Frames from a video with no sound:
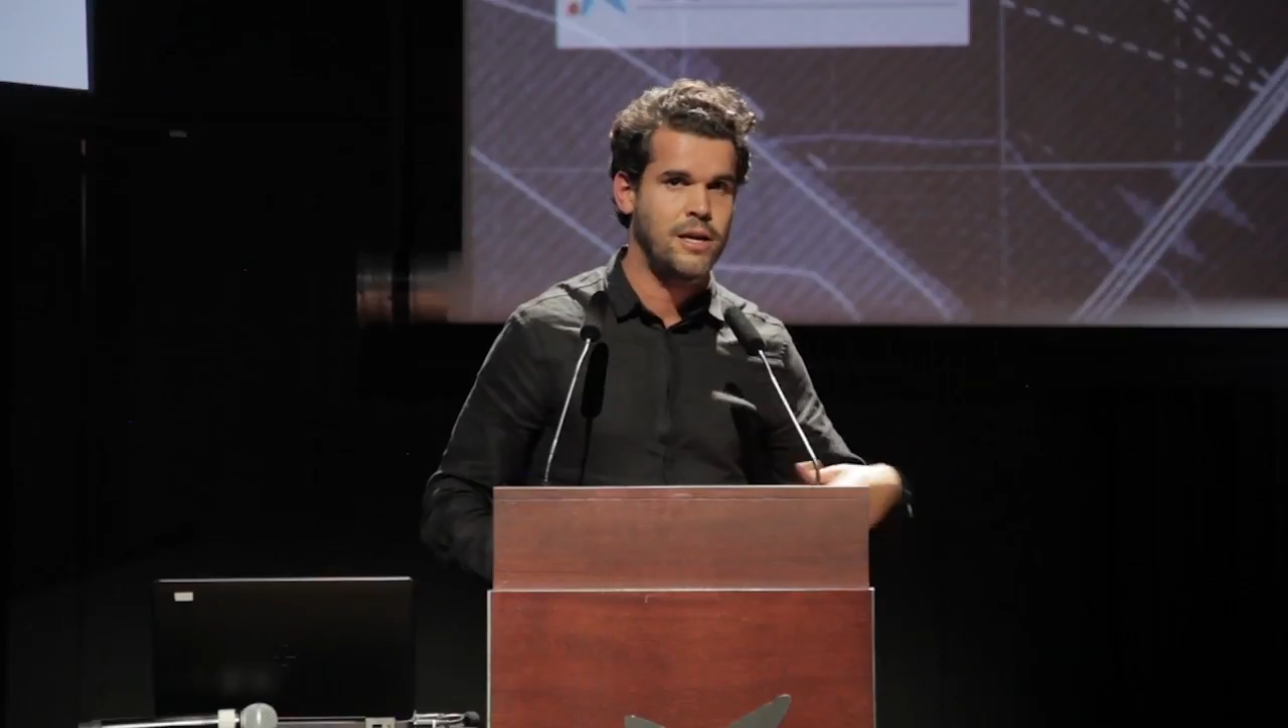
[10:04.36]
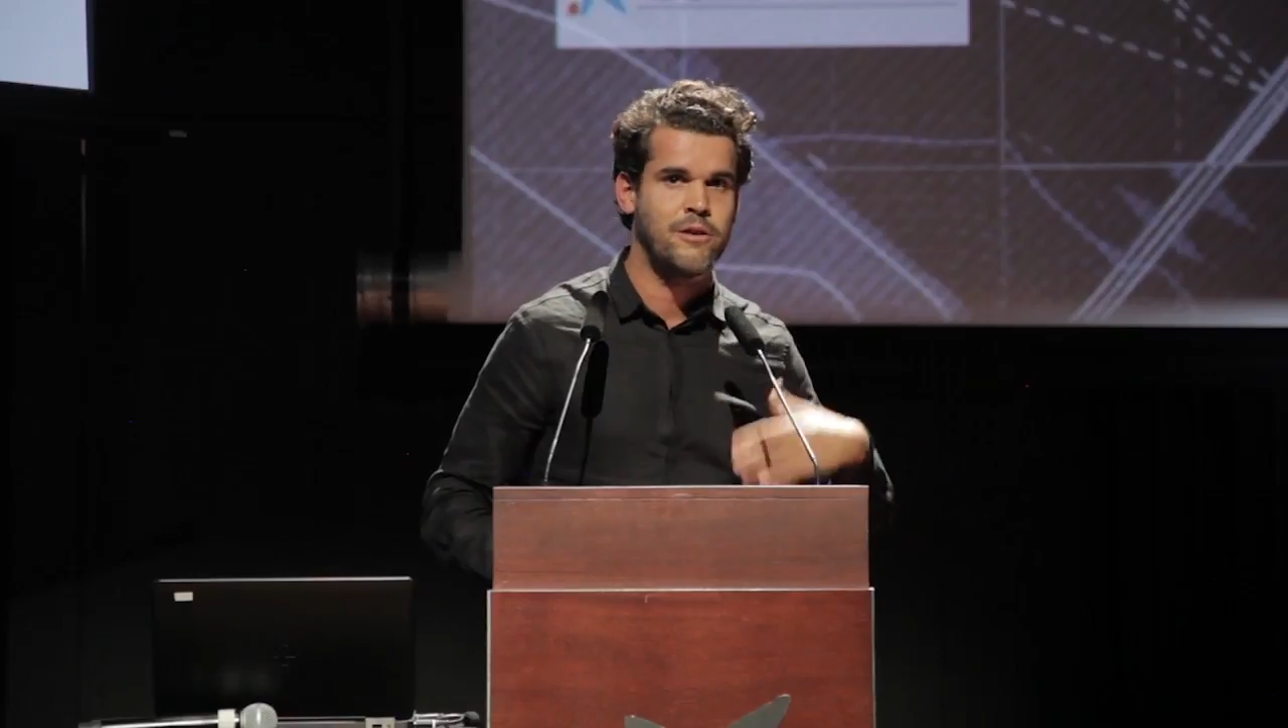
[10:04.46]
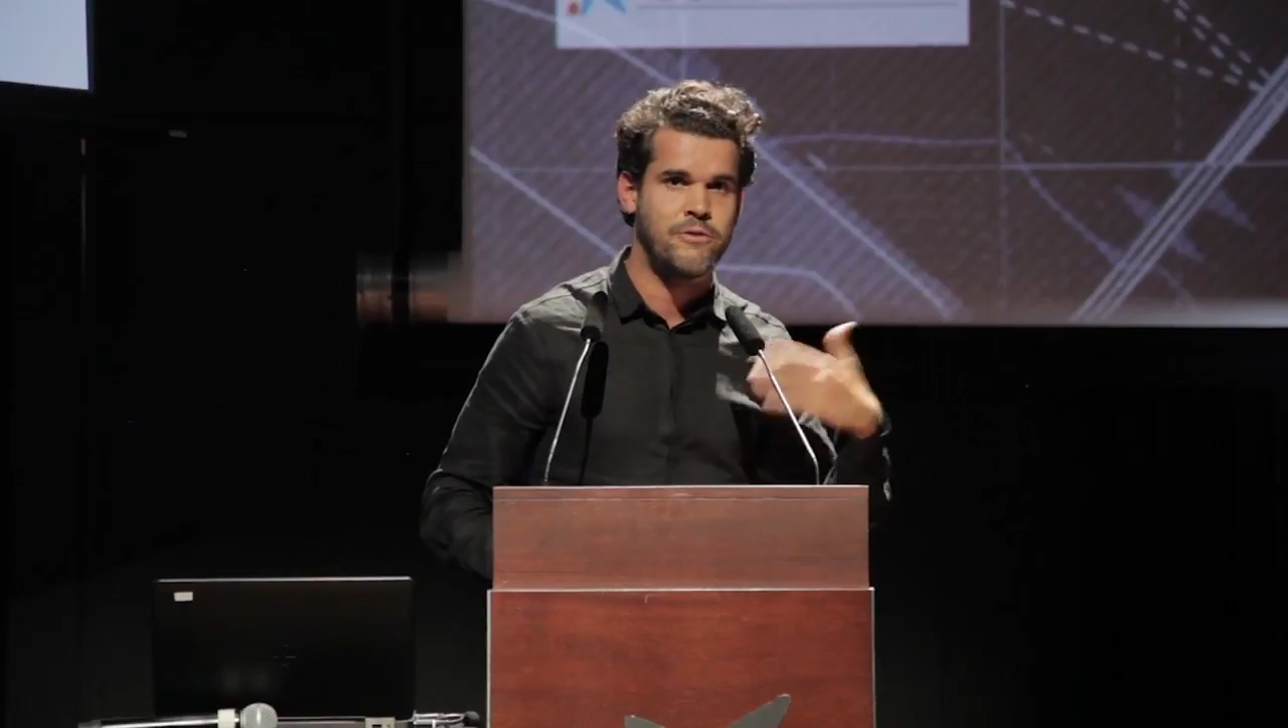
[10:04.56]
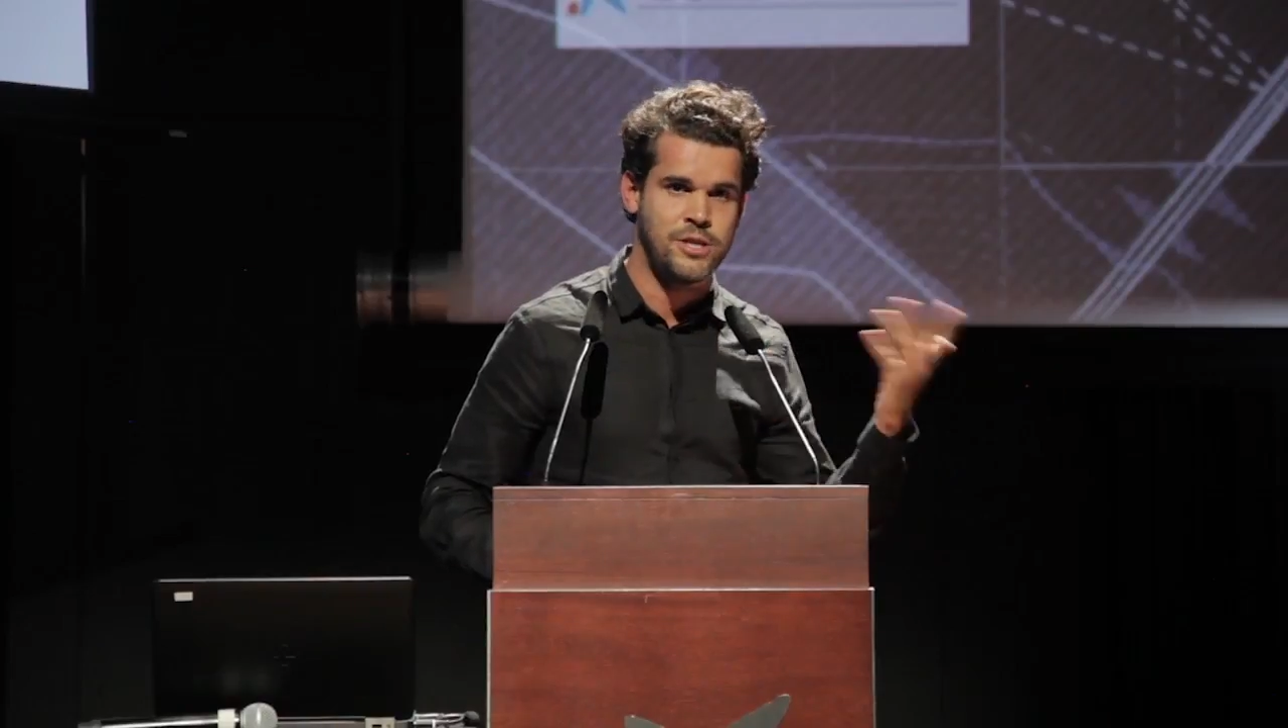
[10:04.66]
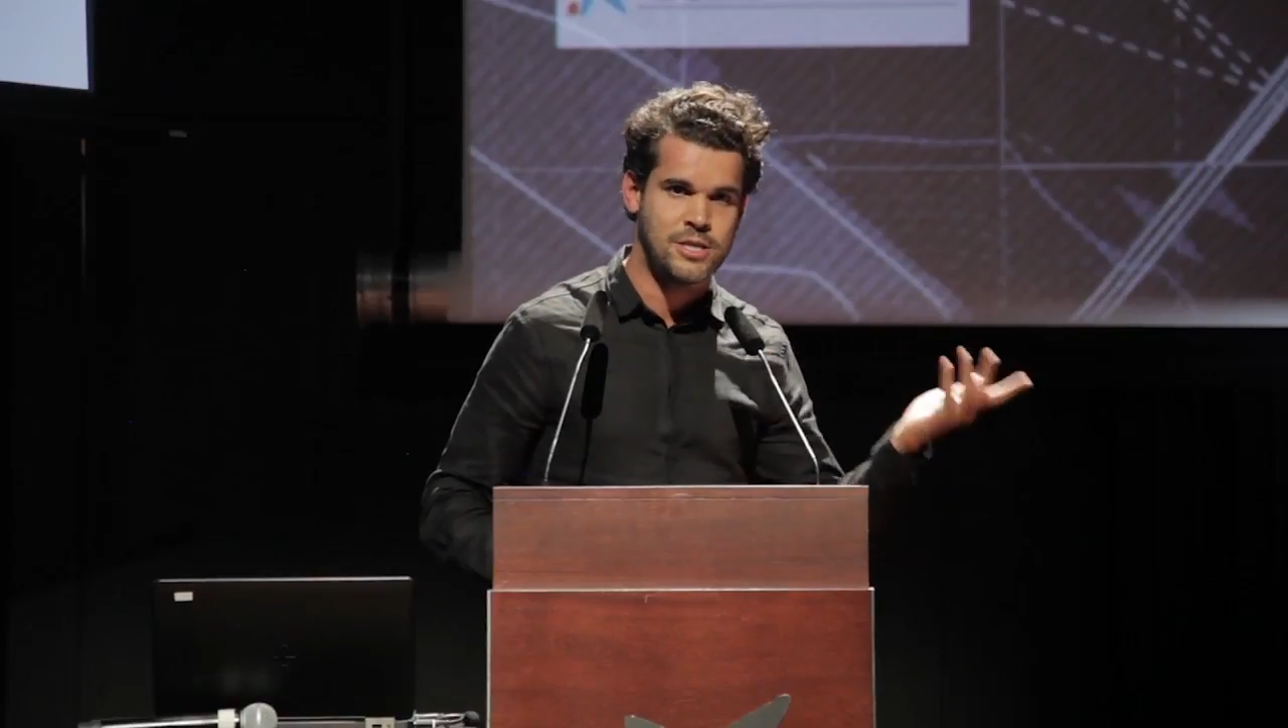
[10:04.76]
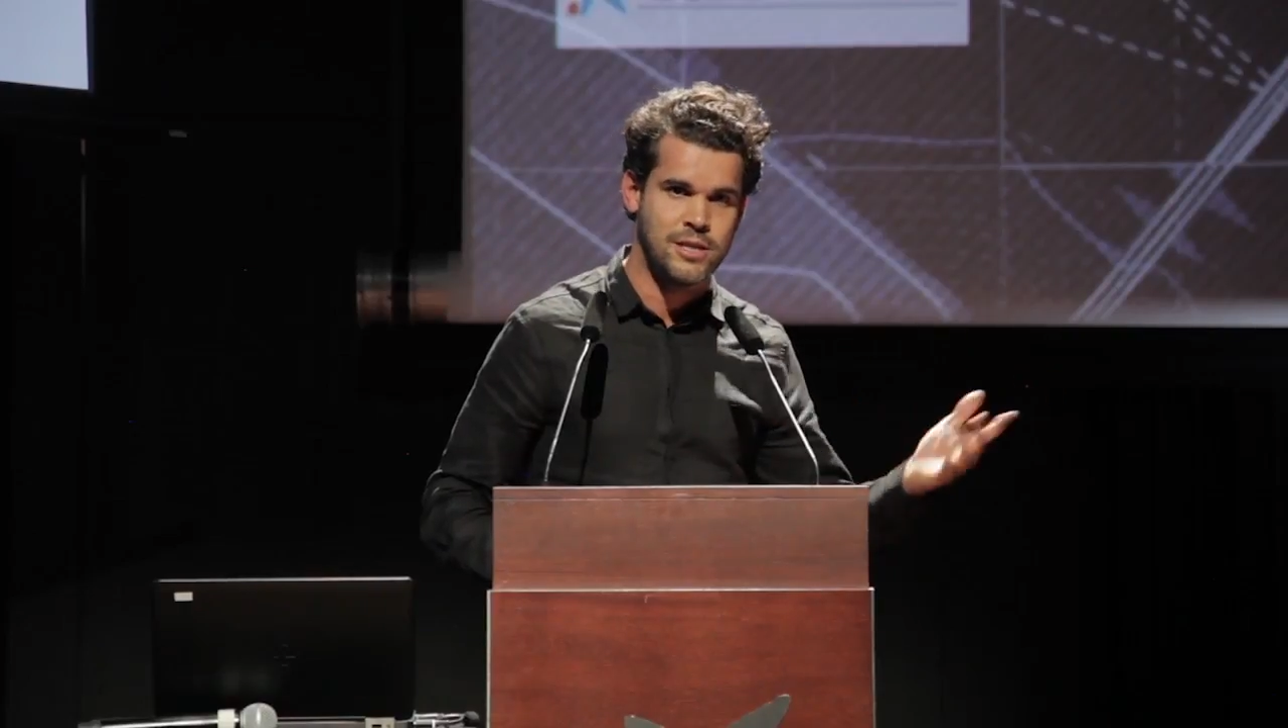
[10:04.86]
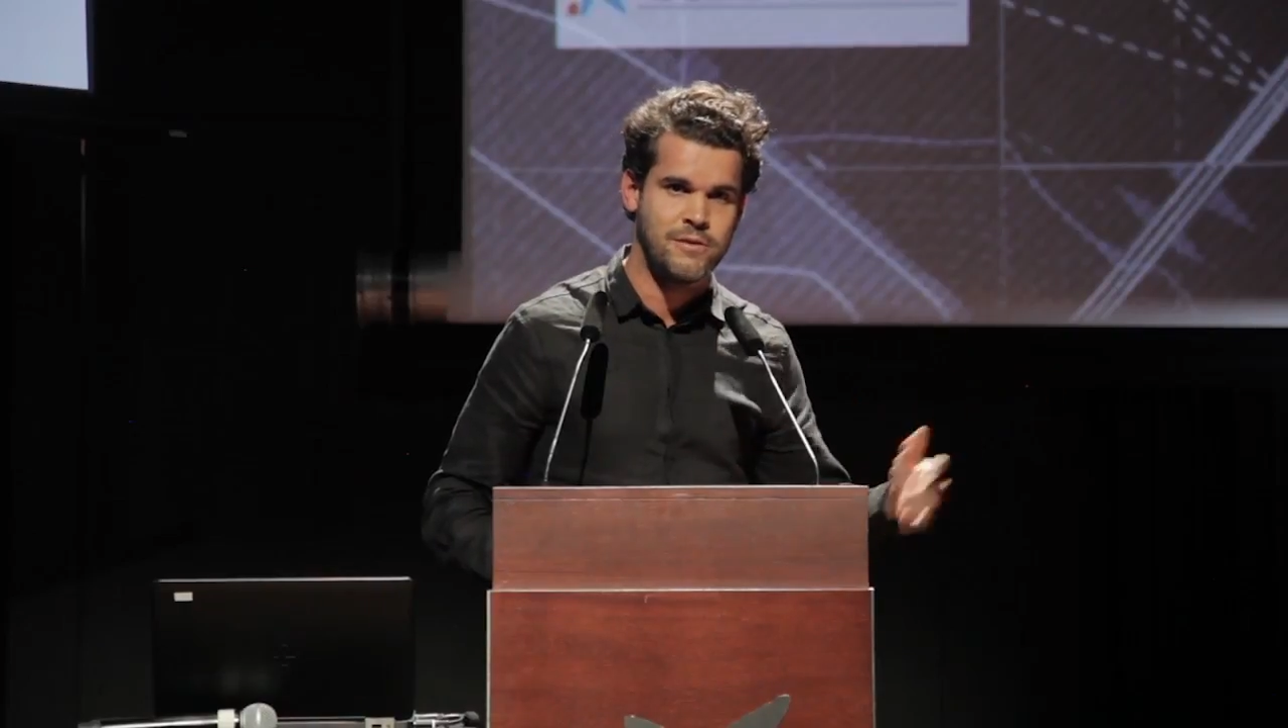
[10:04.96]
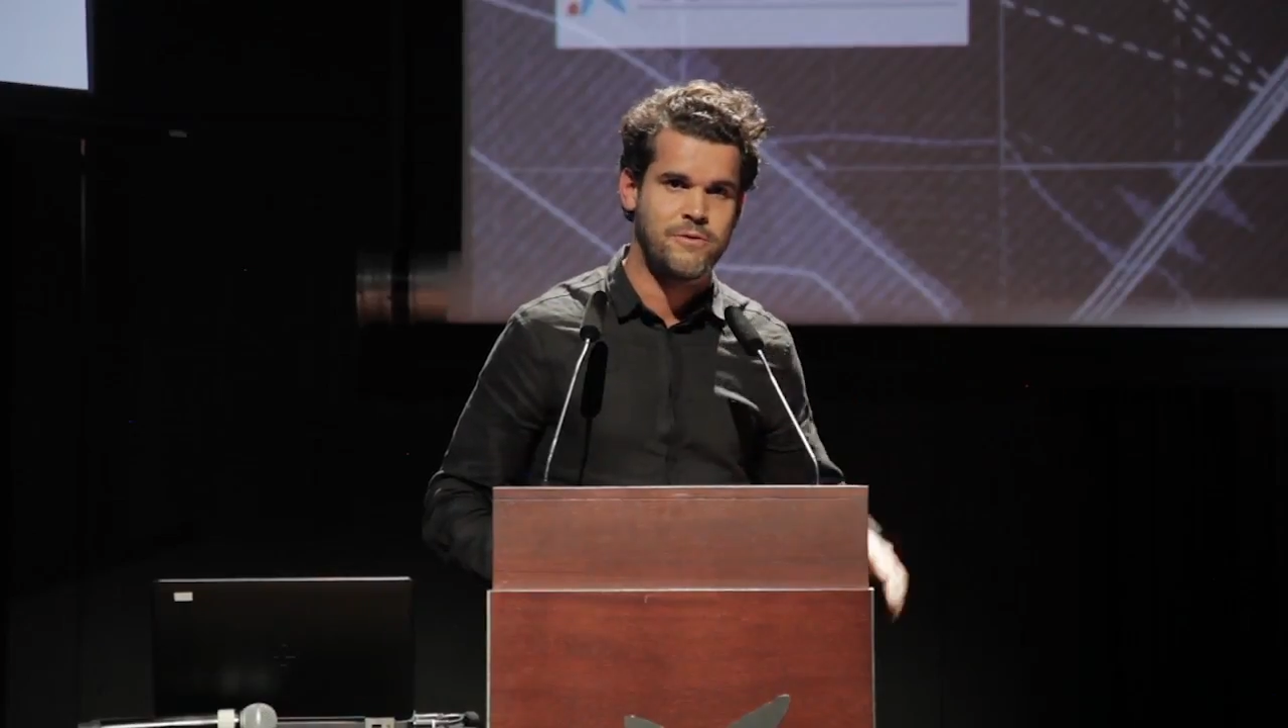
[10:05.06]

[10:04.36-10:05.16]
and officially